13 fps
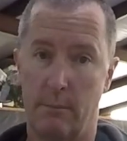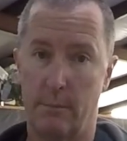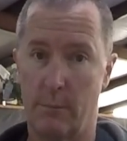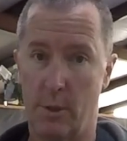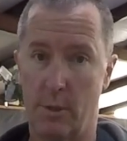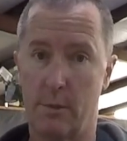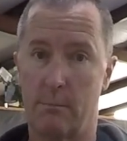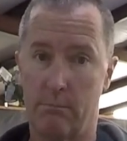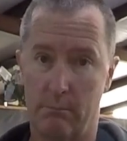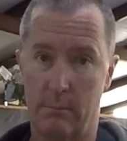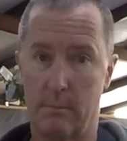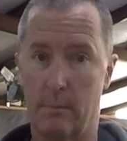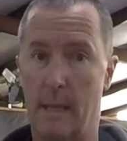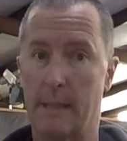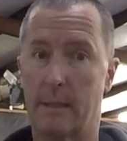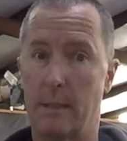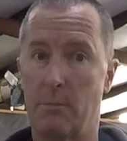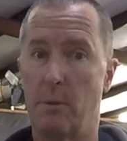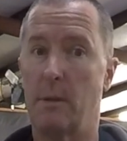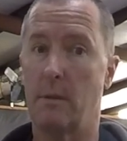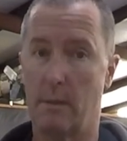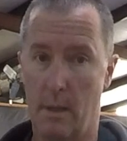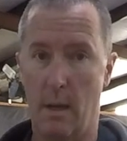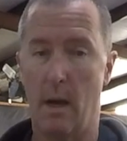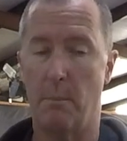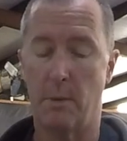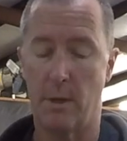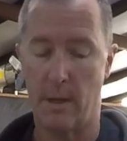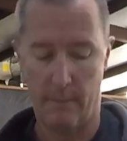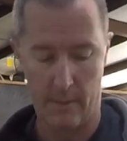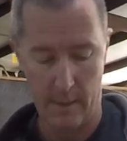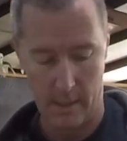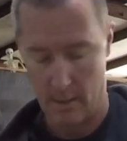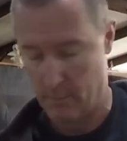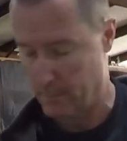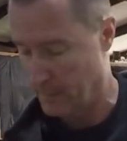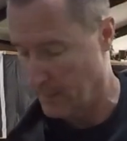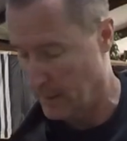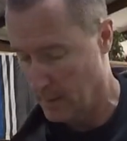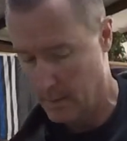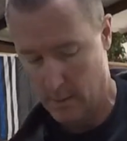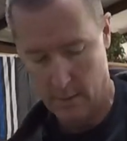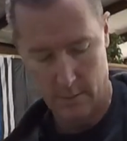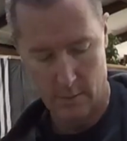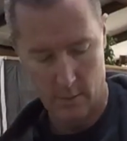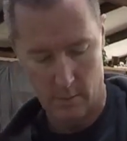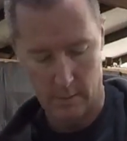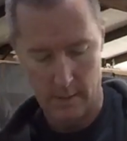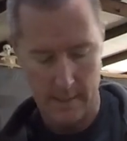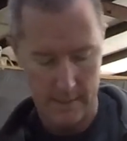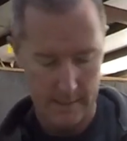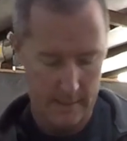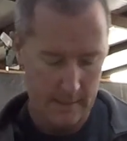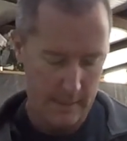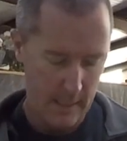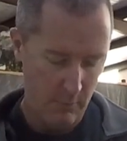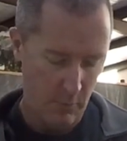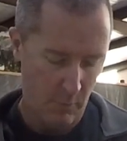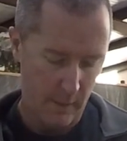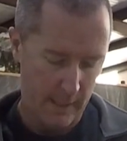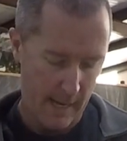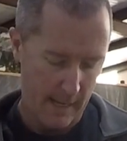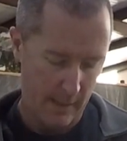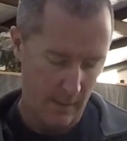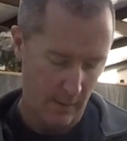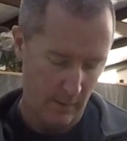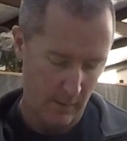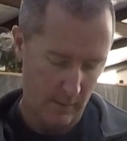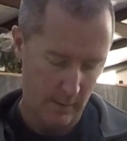just like this one, I'll put it on video. So let's see what we got here.